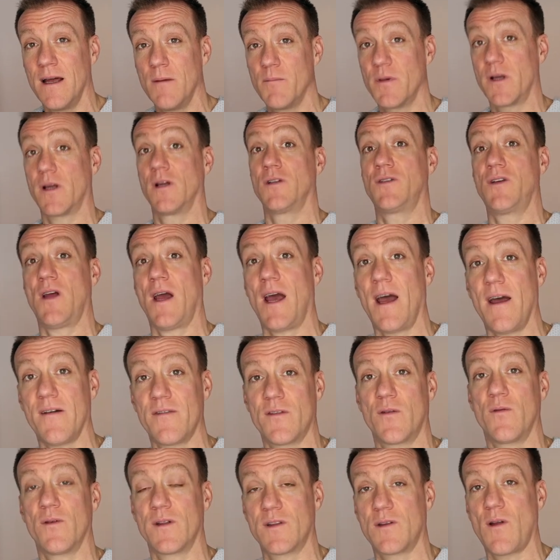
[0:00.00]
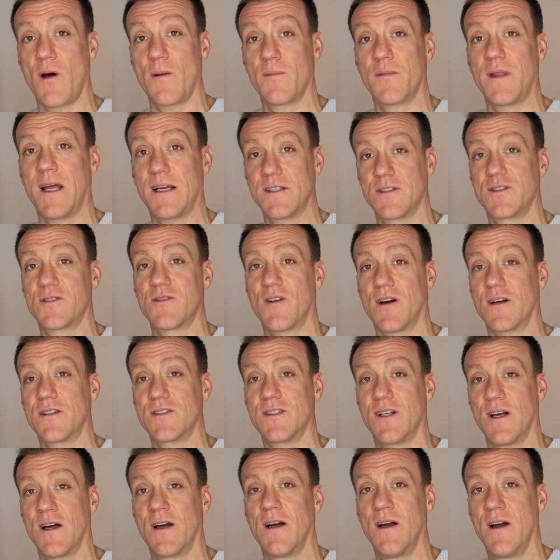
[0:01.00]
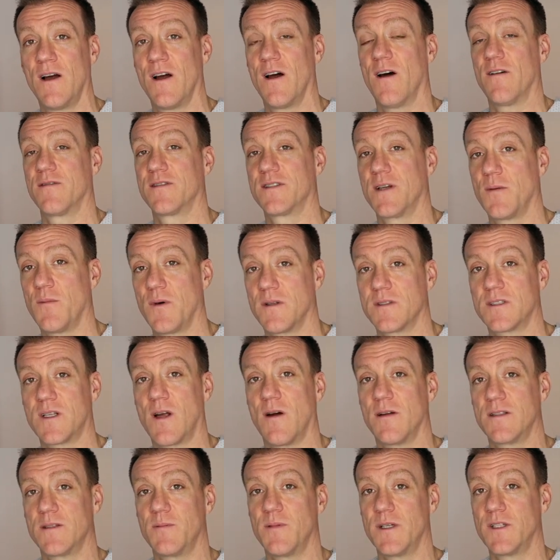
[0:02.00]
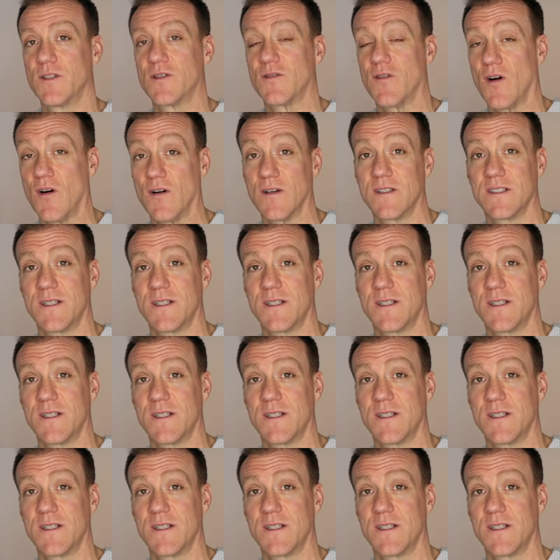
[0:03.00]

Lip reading: because you have to adopt that structure of someone's going to be strong,